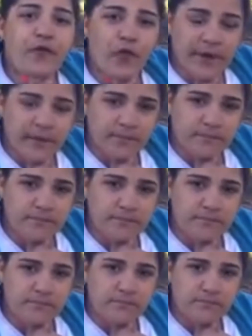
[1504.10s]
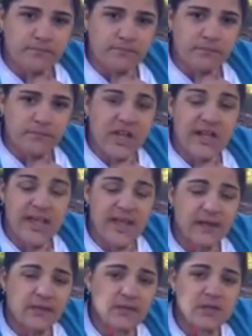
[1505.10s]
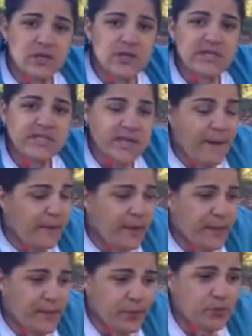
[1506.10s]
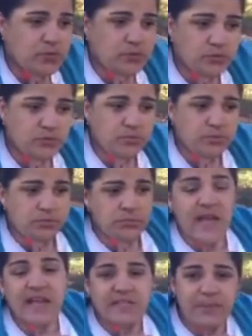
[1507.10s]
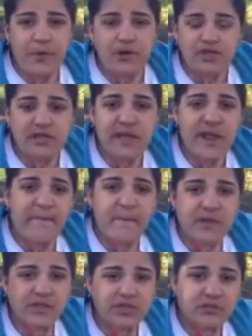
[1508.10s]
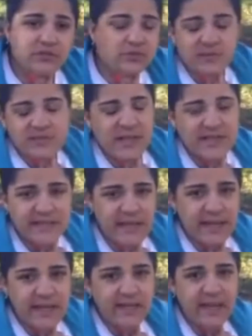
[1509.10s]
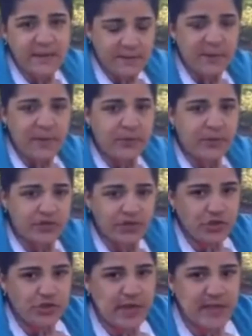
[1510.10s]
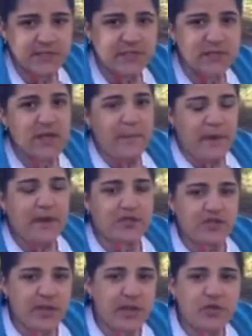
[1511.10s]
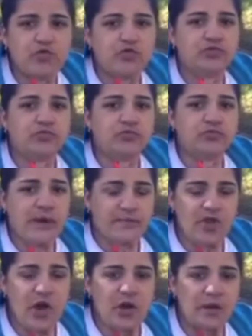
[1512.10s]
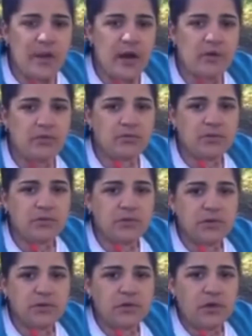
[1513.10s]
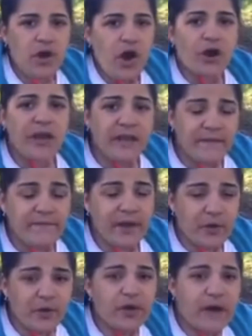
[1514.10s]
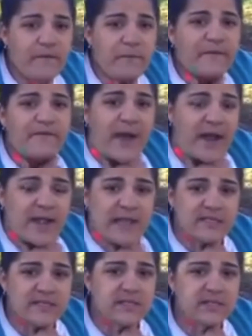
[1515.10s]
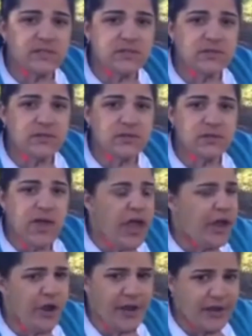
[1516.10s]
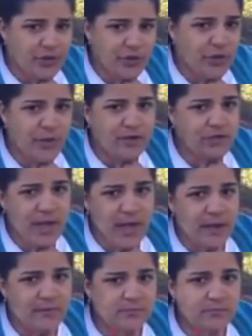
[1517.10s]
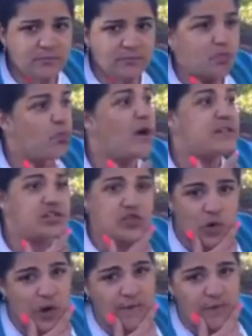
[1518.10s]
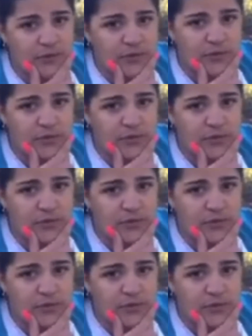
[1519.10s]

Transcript: free. Again, some people, as the person that I've mentioned, not saying any names, but I'm pretty sure you guys may understand who I'm talking about, are getting federal government finances and are not doing a well job whatsoever.